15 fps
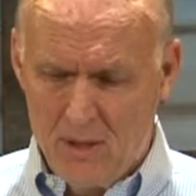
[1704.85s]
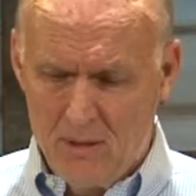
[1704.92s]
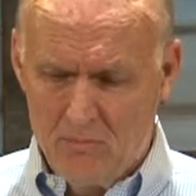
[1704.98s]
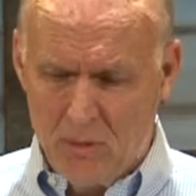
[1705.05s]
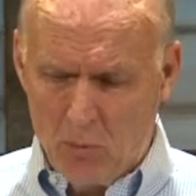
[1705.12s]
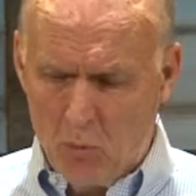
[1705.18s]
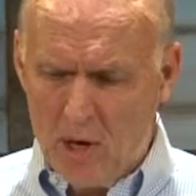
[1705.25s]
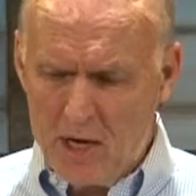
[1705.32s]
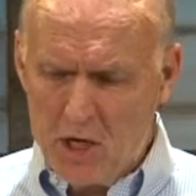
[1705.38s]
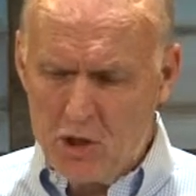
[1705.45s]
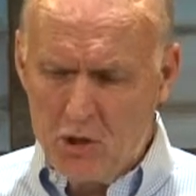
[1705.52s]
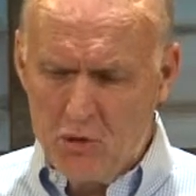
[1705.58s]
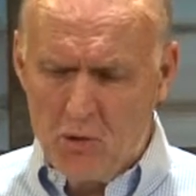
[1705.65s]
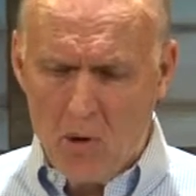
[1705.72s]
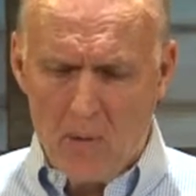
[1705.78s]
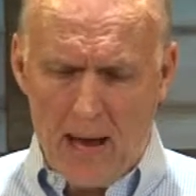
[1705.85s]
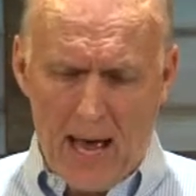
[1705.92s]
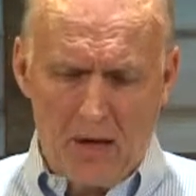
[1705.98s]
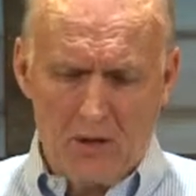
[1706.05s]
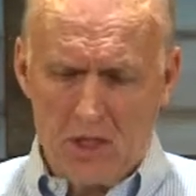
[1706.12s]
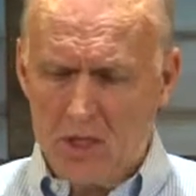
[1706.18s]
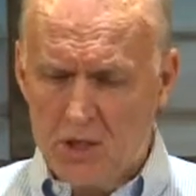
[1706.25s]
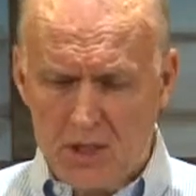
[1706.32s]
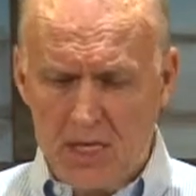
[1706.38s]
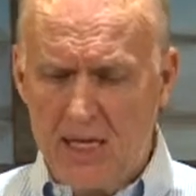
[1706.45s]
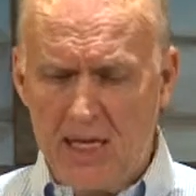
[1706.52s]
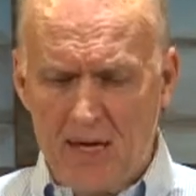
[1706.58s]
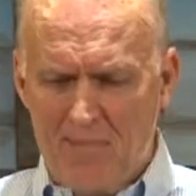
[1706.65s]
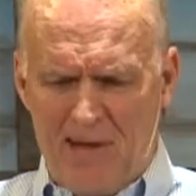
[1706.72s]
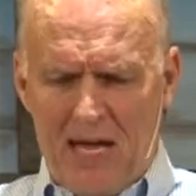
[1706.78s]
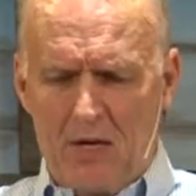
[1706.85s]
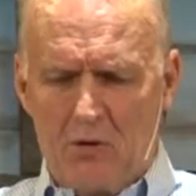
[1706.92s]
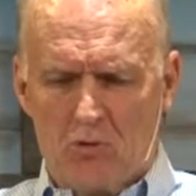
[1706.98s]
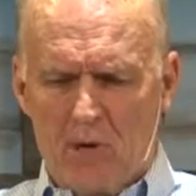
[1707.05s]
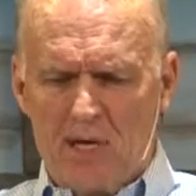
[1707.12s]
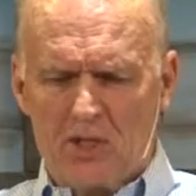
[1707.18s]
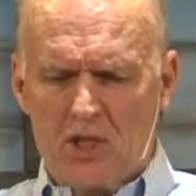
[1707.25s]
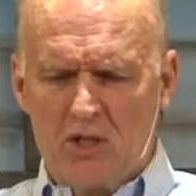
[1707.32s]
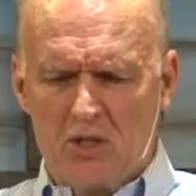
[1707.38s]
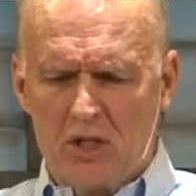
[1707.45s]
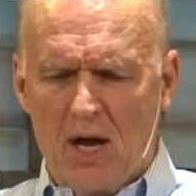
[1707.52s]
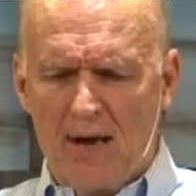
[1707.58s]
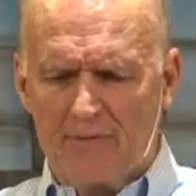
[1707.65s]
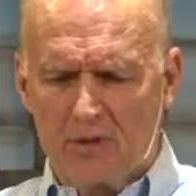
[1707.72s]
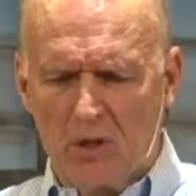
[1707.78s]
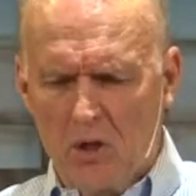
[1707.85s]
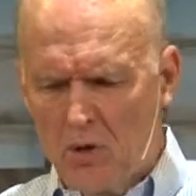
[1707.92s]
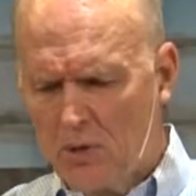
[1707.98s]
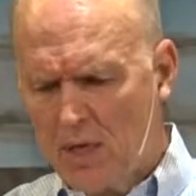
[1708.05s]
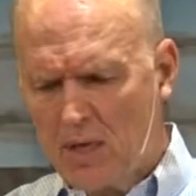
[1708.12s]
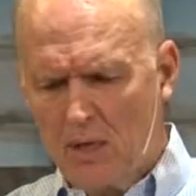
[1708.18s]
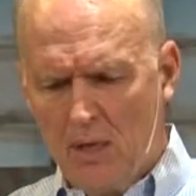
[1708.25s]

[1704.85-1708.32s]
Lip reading: But what did you go out to see? A man dressed in soft clothing?